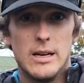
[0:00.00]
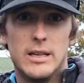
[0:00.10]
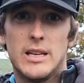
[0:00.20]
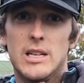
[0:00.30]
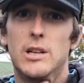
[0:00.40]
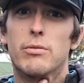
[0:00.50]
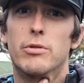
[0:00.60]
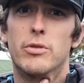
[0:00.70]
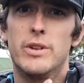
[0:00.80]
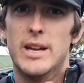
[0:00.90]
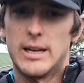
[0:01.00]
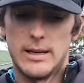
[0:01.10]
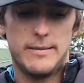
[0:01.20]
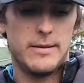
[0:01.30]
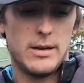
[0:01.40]
it's actually through your neck,
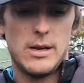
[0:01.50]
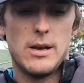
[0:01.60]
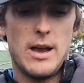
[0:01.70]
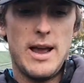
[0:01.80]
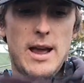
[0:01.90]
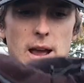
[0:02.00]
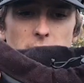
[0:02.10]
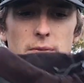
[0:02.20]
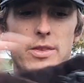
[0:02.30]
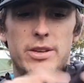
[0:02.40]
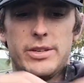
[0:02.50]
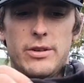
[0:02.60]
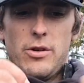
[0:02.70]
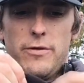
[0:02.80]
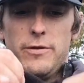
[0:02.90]
and this
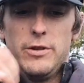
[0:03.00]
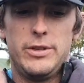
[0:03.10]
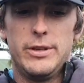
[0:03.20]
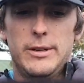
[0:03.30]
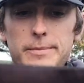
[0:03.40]
offers